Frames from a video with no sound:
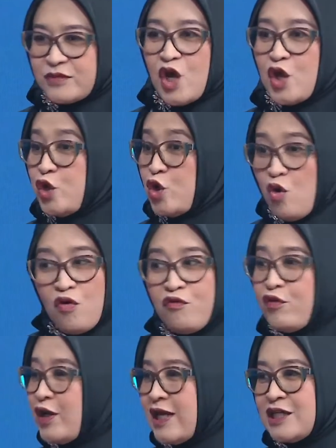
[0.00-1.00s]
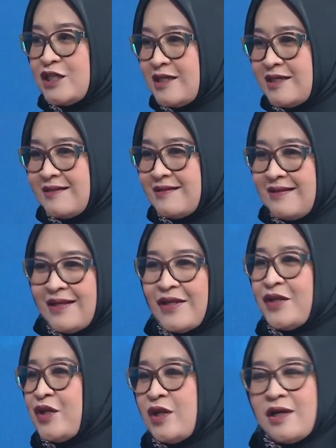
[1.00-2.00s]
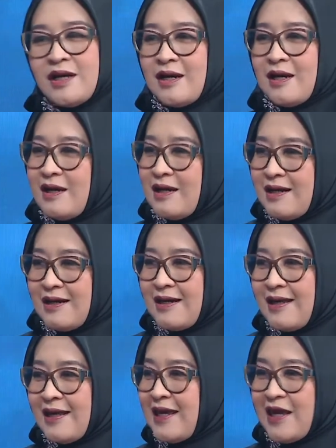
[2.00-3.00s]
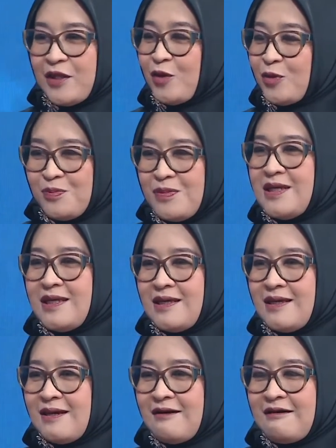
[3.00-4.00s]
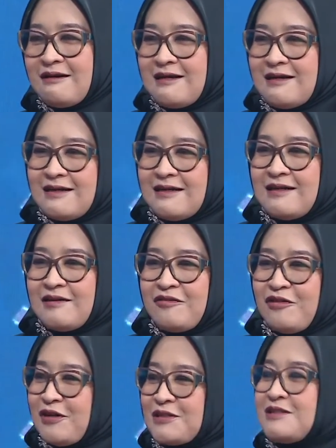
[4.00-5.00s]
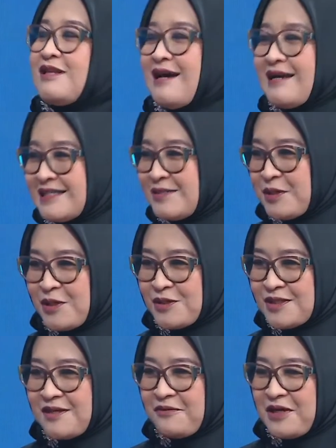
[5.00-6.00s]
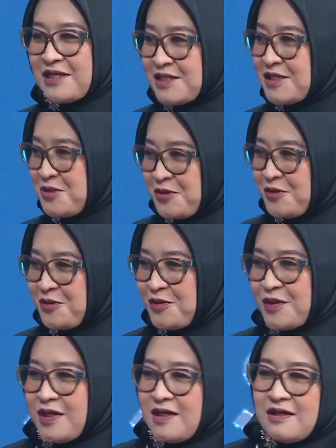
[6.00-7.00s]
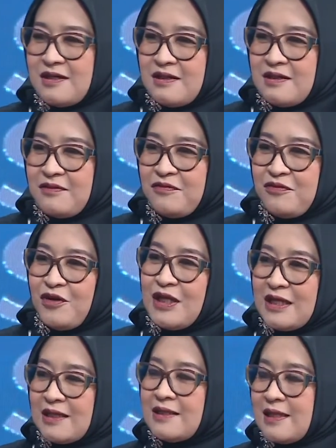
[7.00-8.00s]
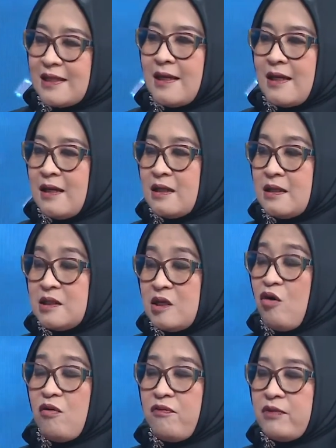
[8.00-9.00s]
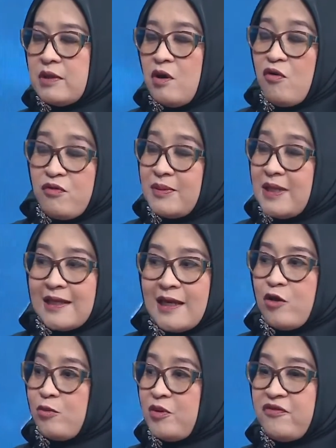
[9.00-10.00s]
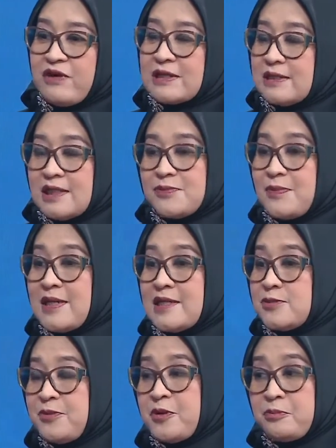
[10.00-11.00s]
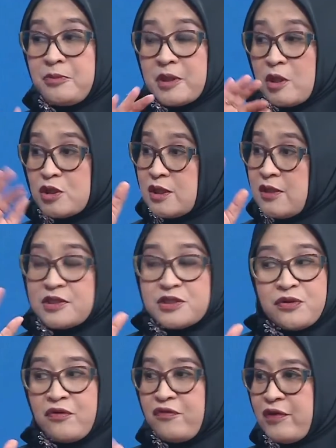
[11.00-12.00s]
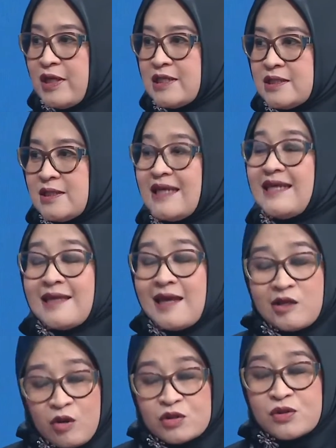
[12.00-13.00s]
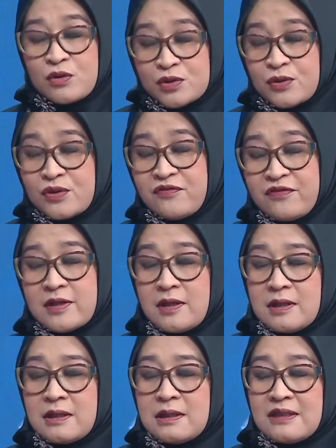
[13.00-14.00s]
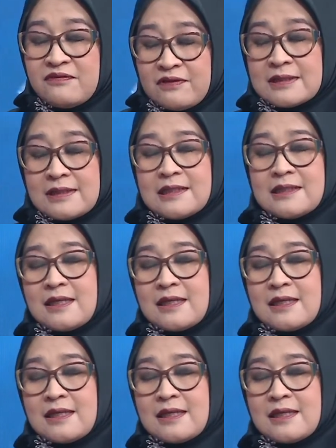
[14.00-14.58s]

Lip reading: no ovulation, it cannot be fertilized because there is no follicle that the ovum that cannot be fertilized by the sperm because there is no ovulation. It can cause also the infertility.